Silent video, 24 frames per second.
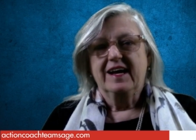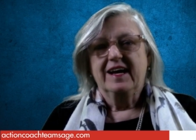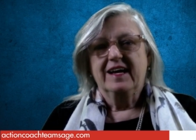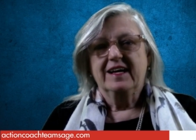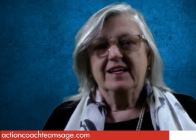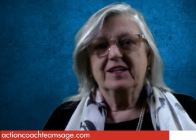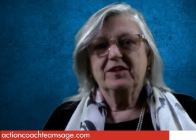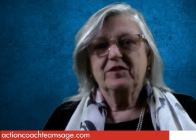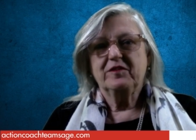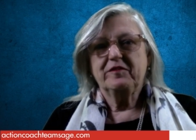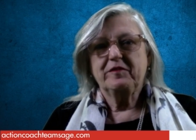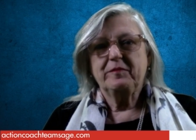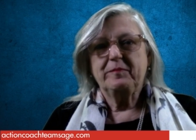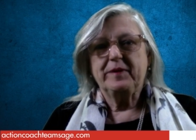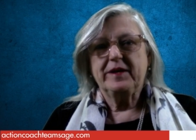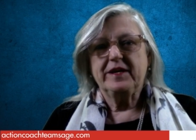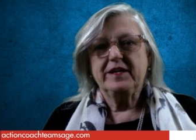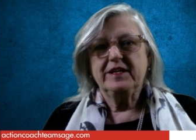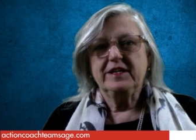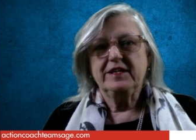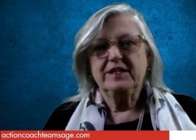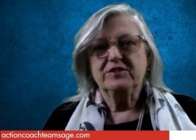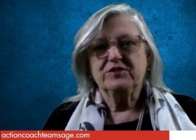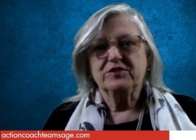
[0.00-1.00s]
Hello,
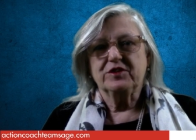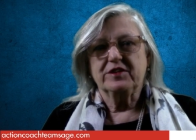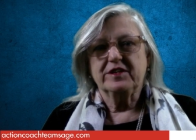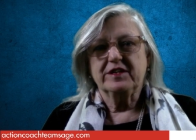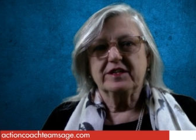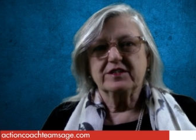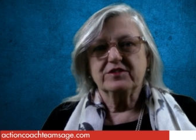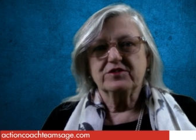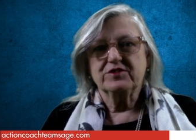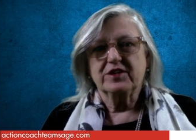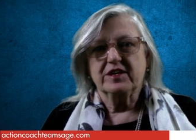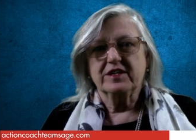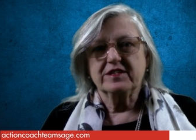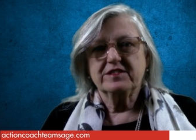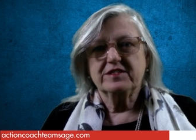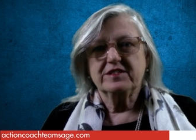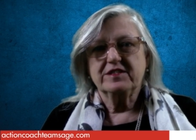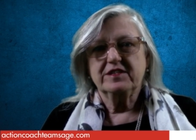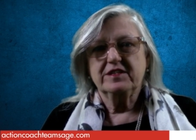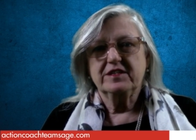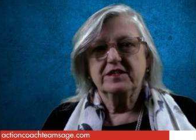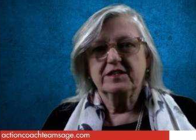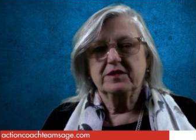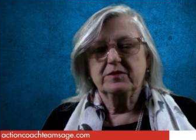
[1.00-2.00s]
everybody. Jody Ann
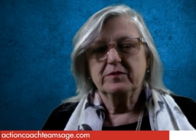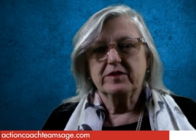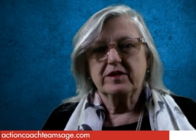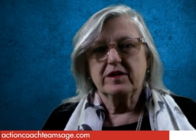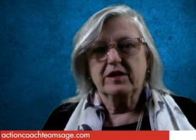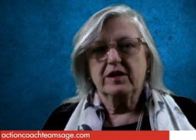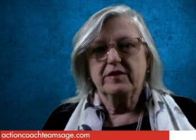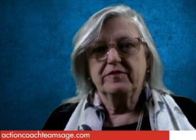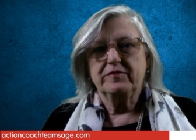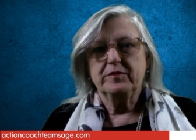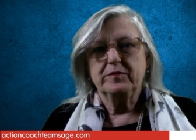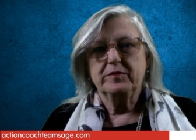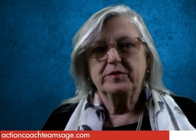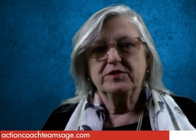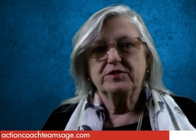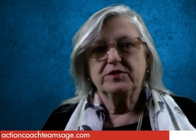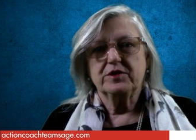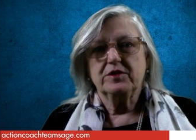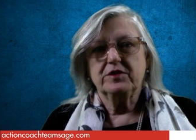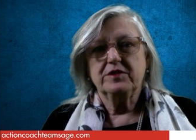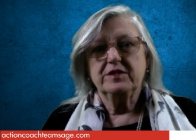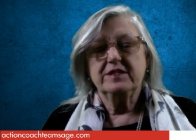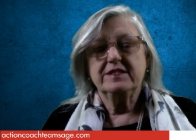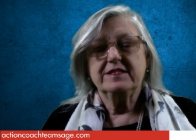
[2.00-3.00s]
Johnson here with Coffee with
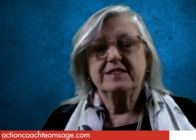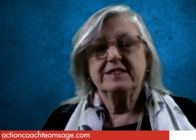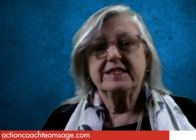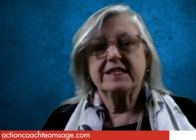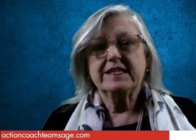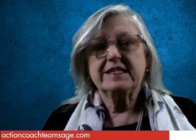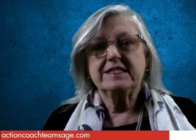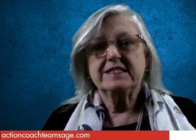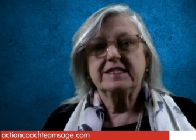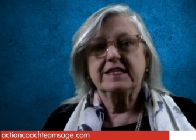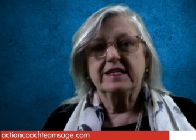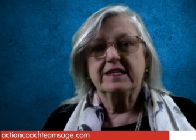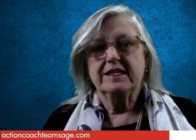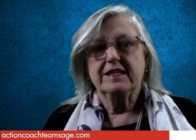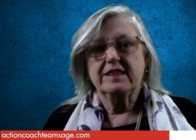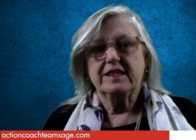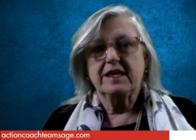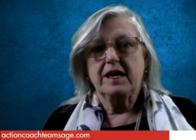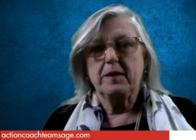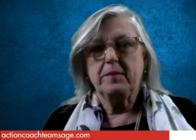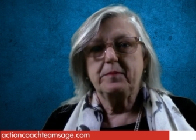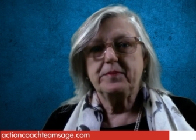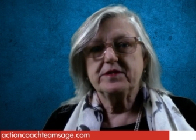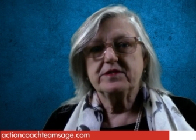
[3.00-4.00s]
Jody's
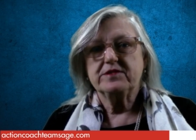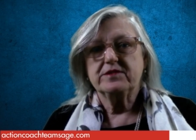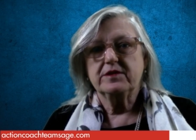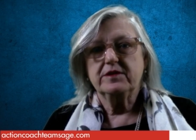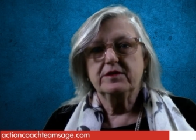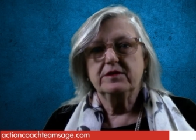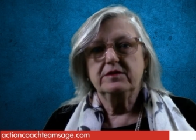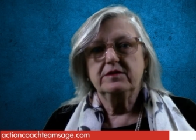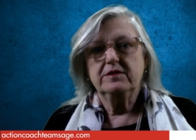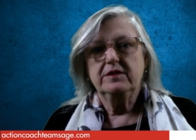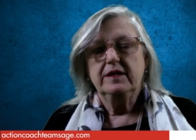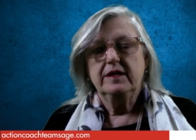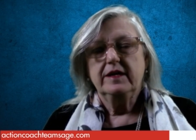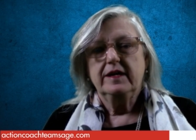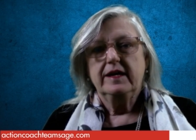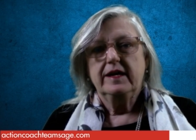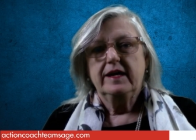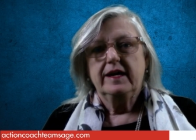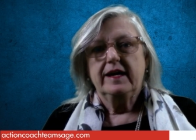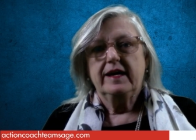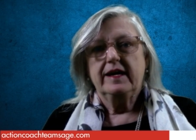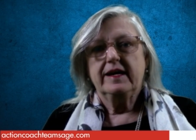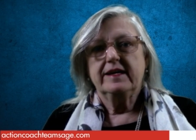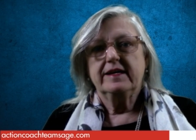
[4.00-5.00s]
60th episode.
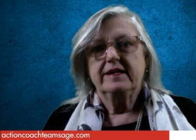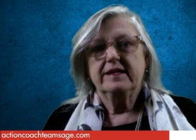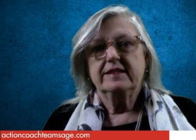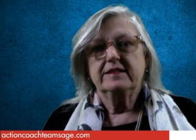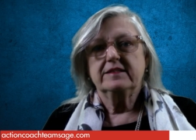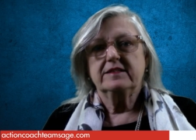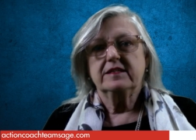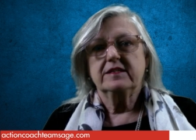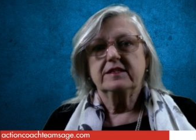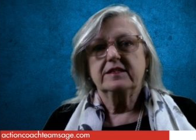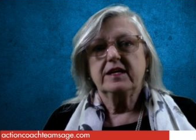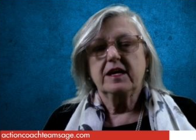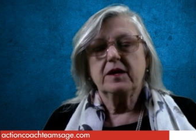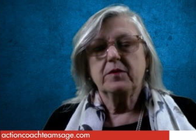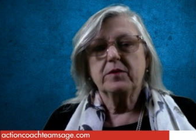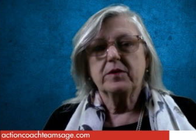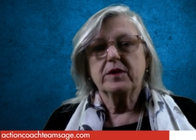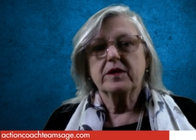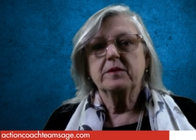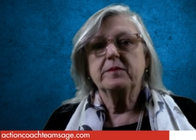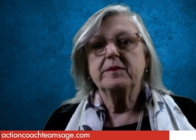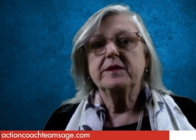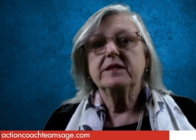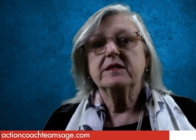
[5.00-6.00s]
And today we're
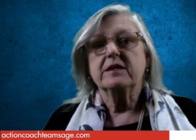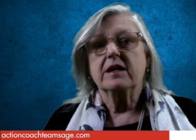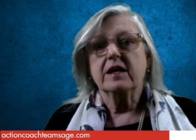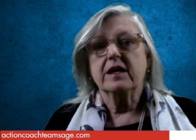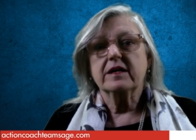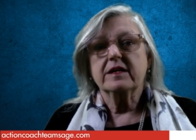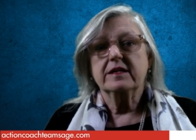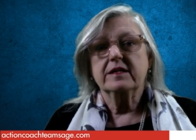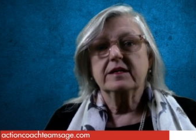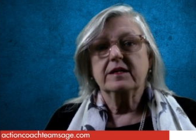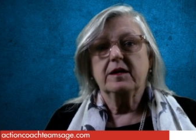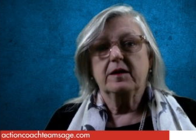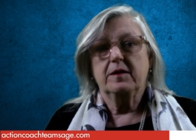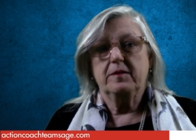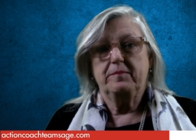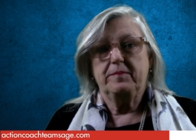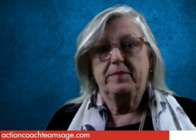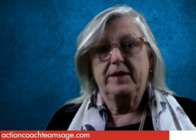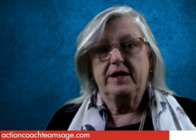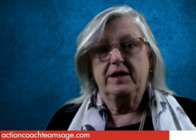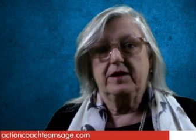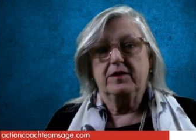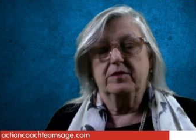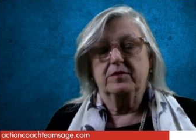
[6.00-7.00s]
going to be talking
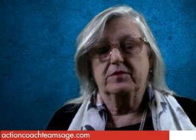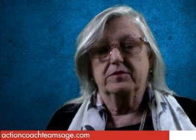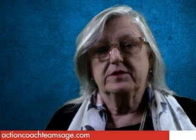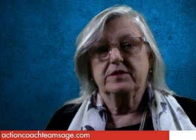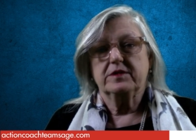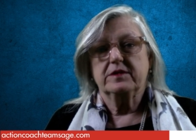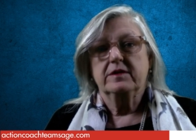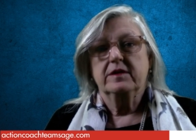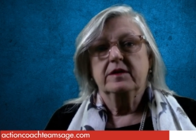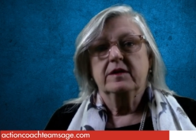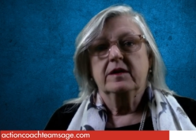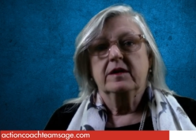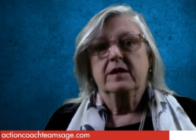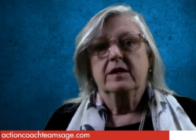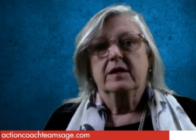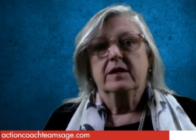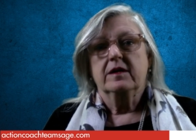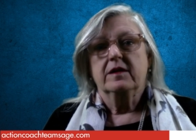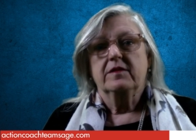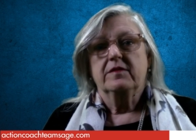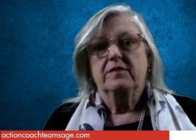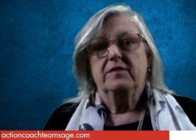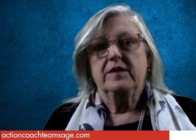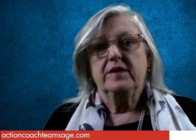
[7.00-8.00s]
about
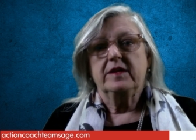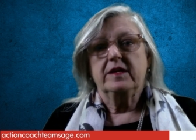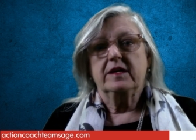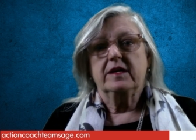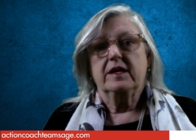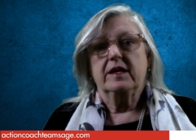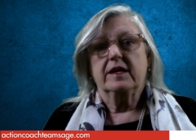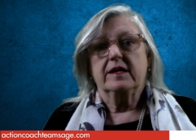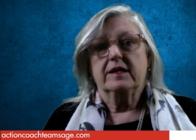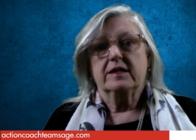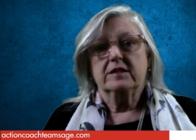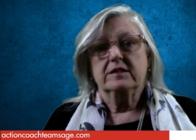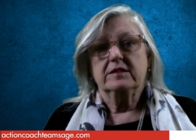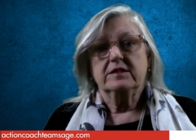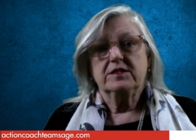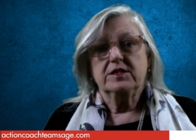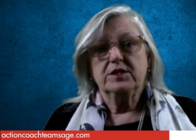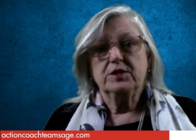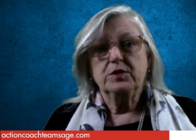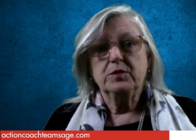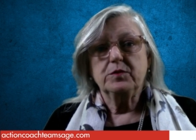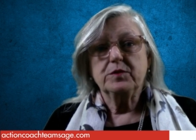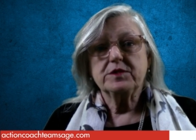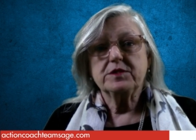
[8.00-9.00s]
the
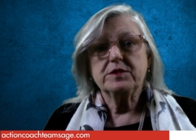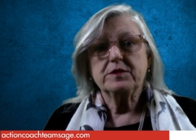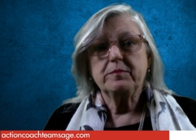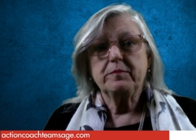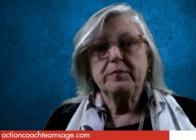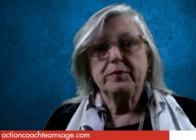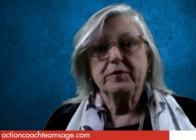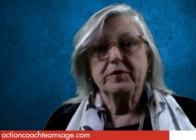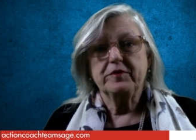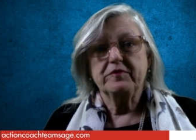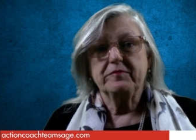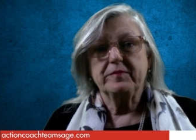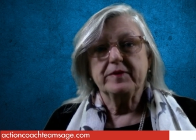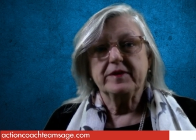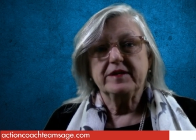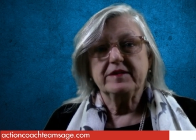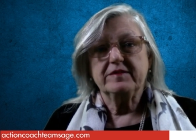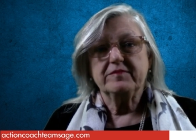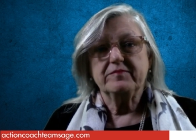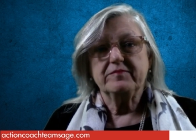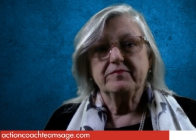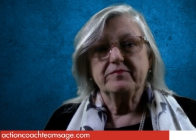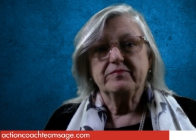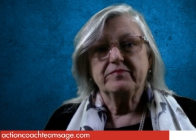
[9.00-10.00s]
continuous
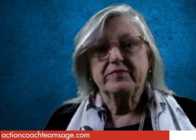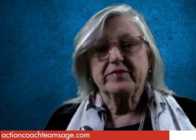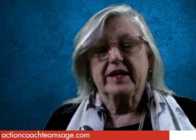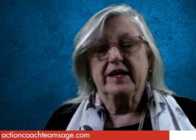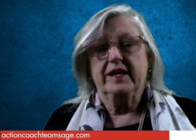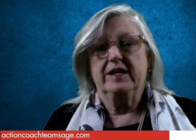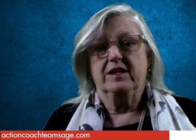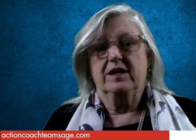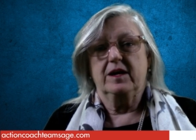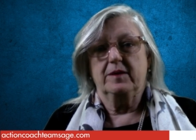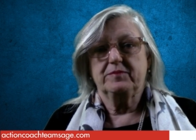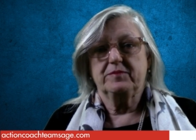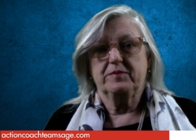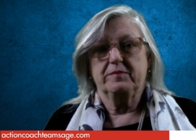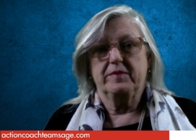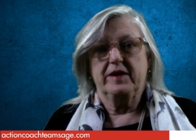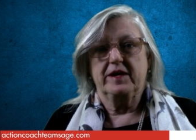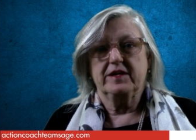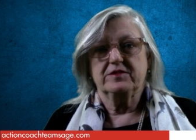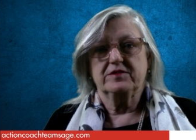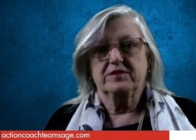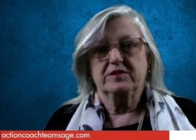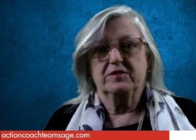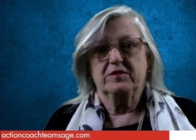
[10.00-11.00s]
improvement and
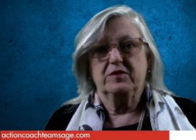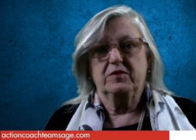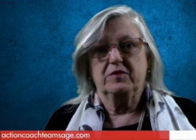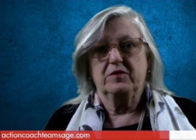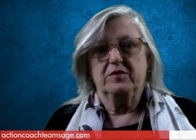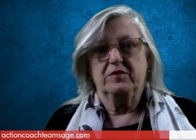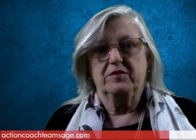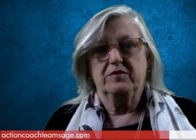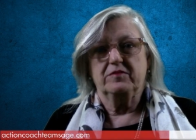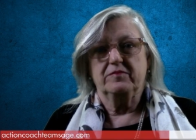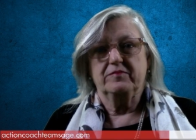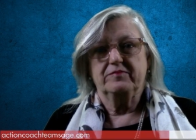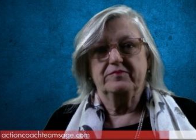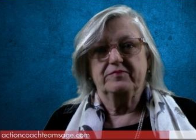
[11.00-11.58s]
optimizing the whole.